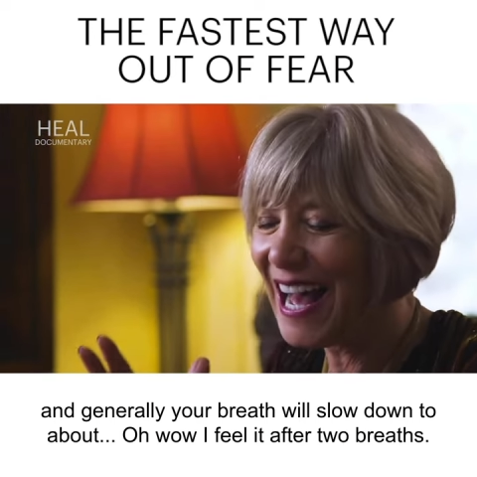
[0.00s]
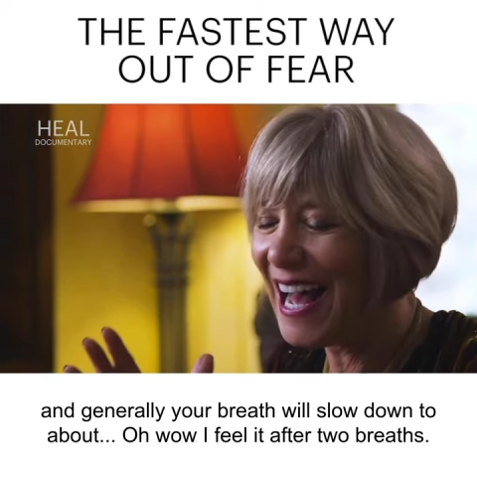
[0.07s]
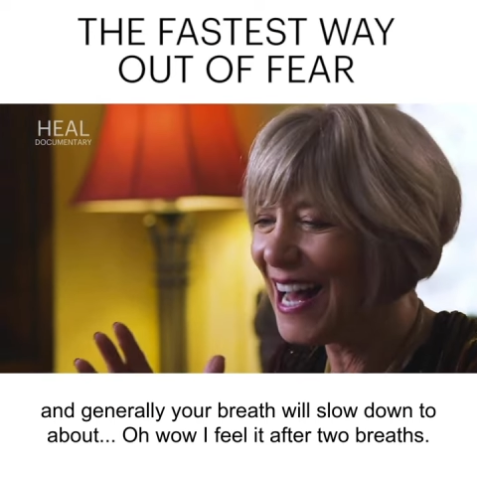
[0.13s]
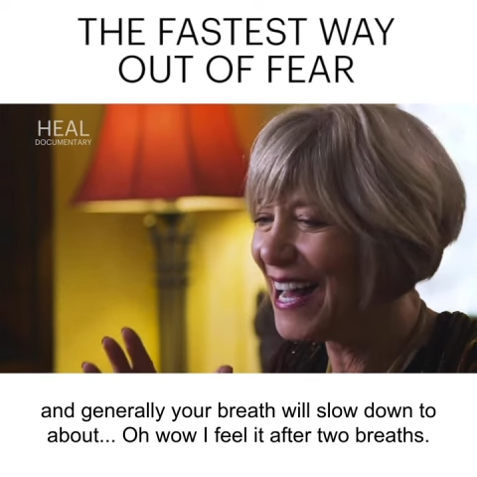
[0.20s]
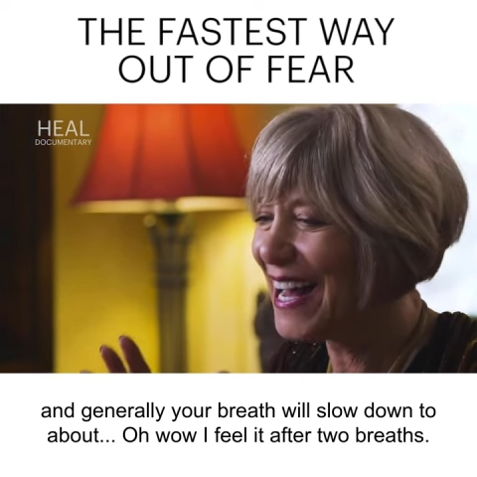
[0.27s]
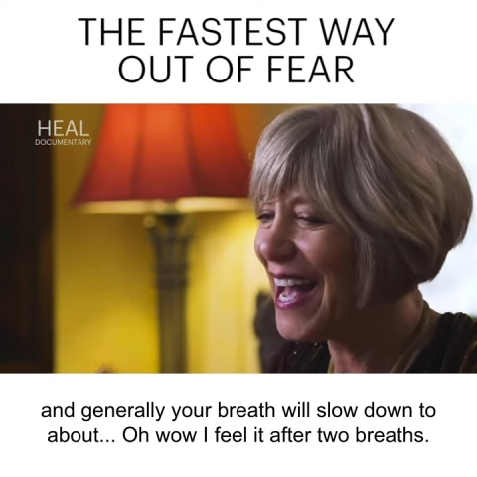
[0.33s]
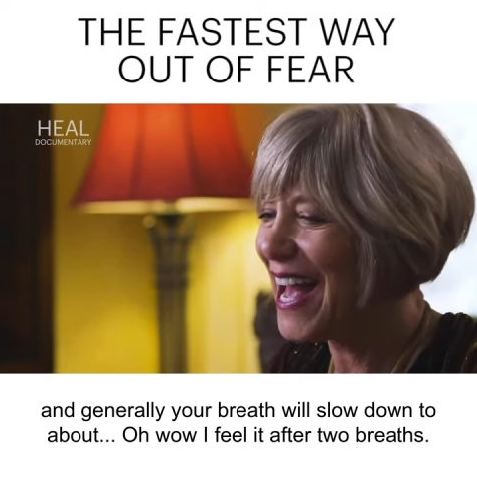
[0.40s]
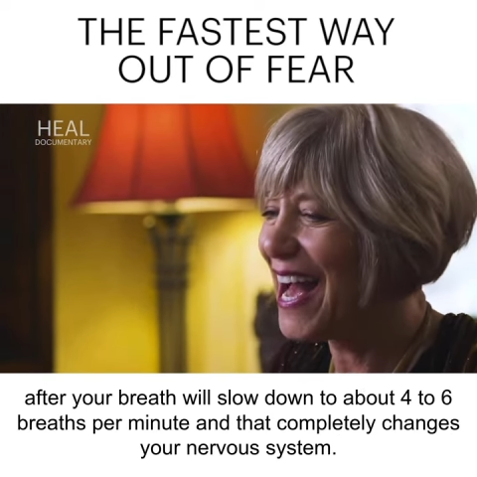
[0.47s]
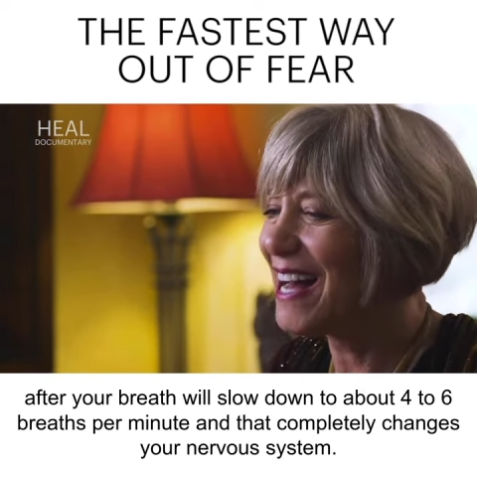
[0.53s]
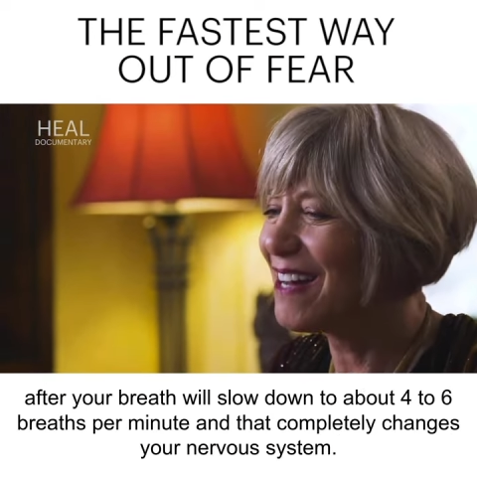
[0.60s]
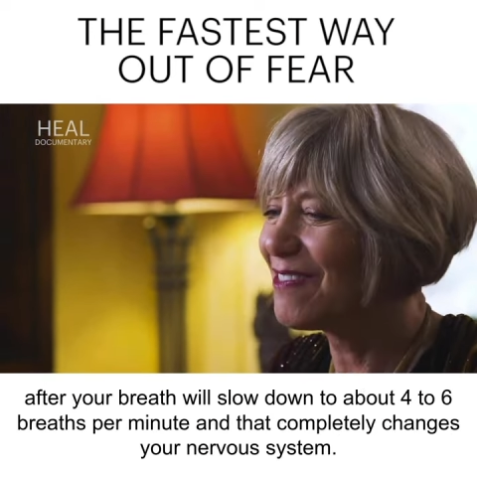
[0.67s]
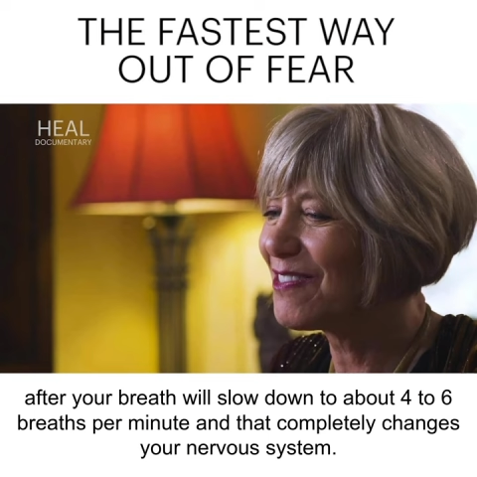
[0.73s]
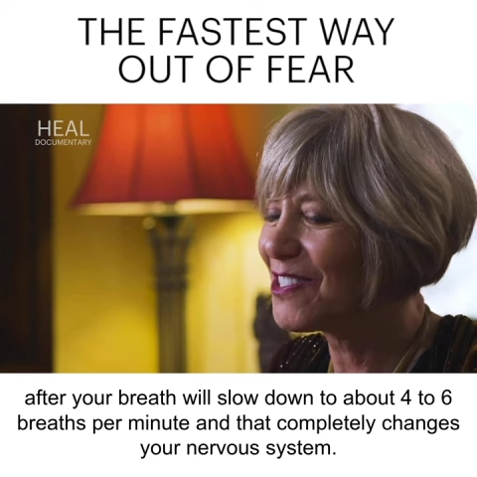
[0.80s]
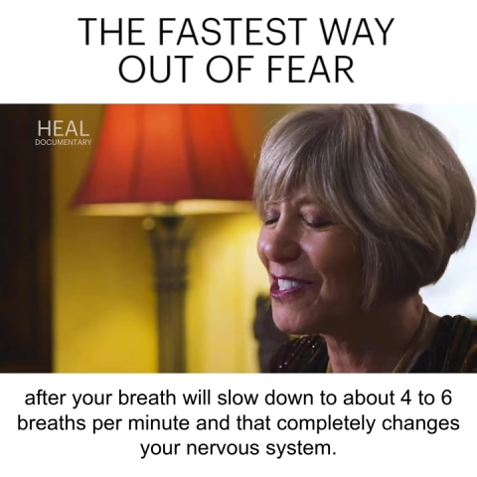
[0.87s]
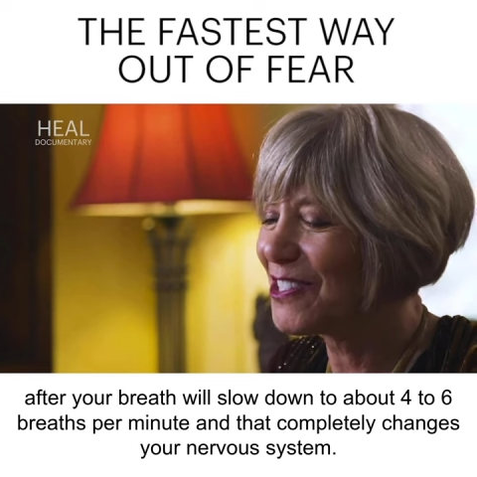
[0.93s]

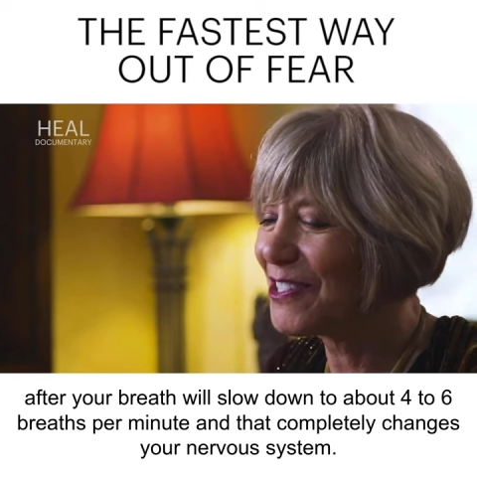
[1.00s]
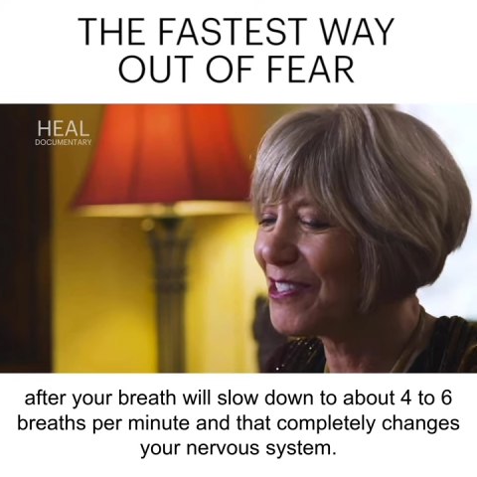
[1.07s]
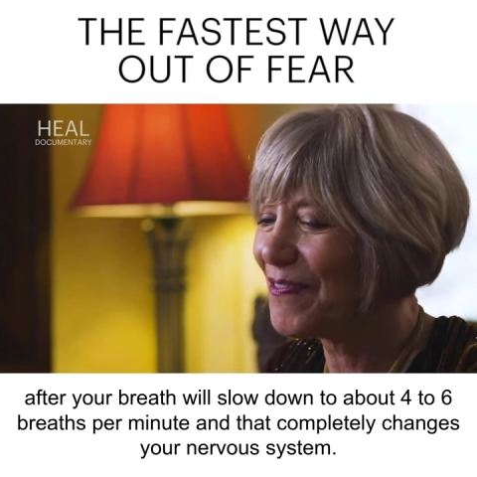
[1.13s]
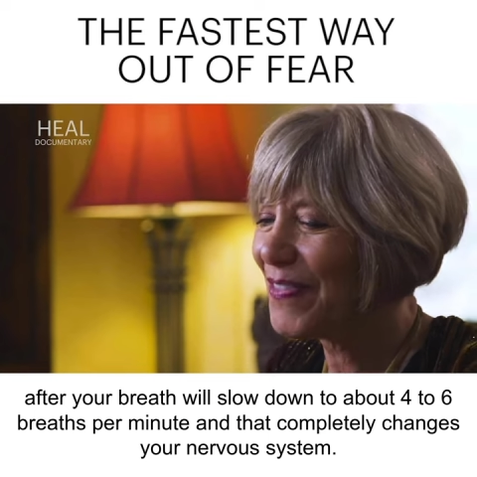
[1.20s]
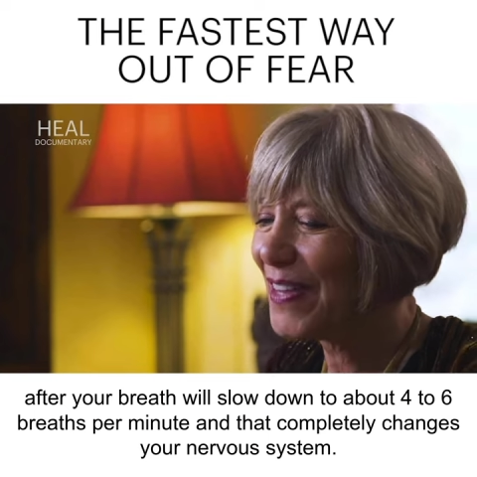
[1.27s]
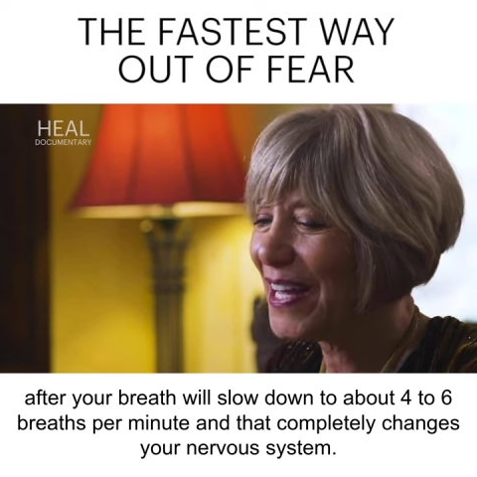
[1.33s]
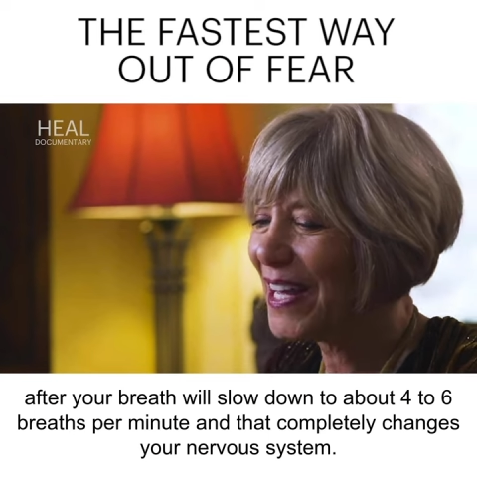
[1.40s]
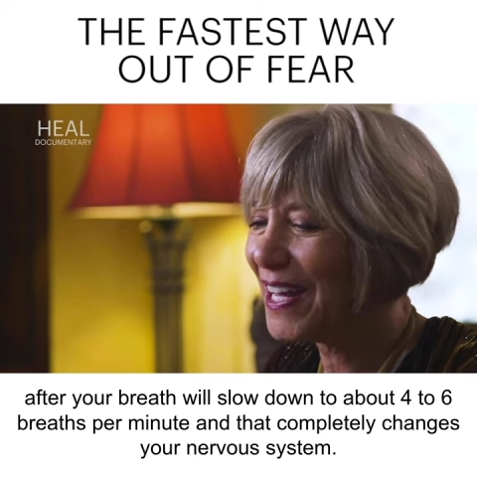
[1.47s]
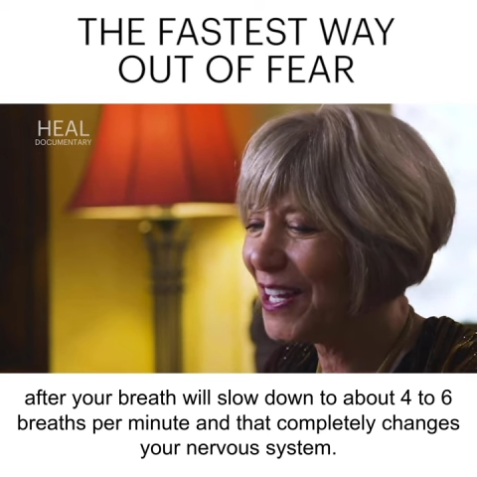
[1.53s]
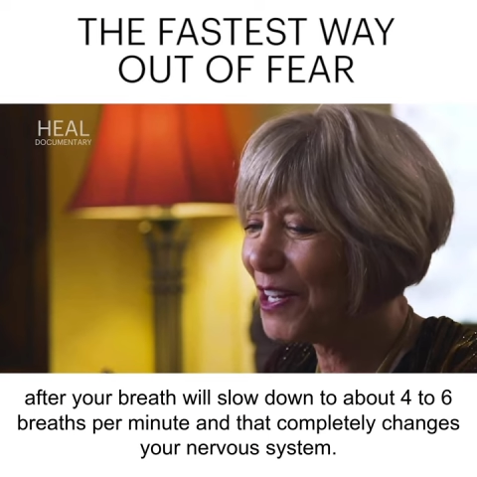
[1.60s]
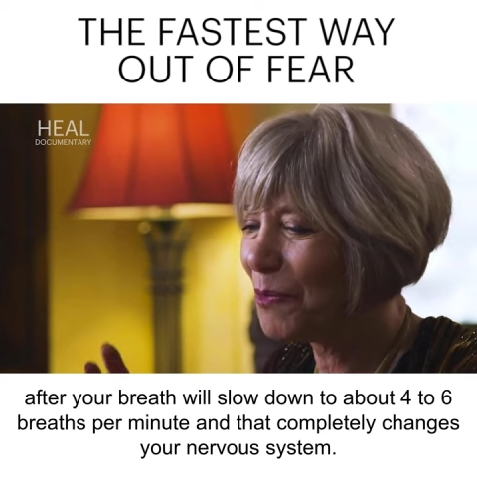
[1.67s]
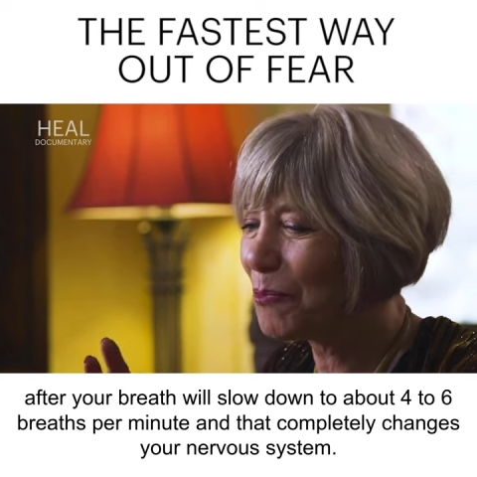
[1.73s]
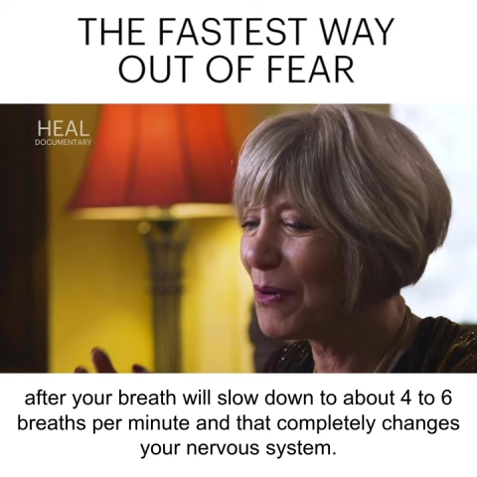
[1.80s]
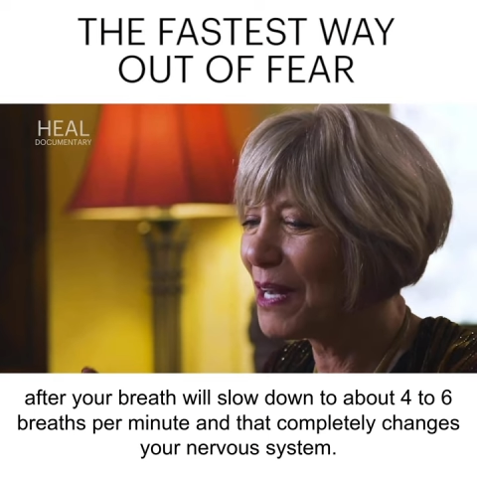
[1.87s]
Your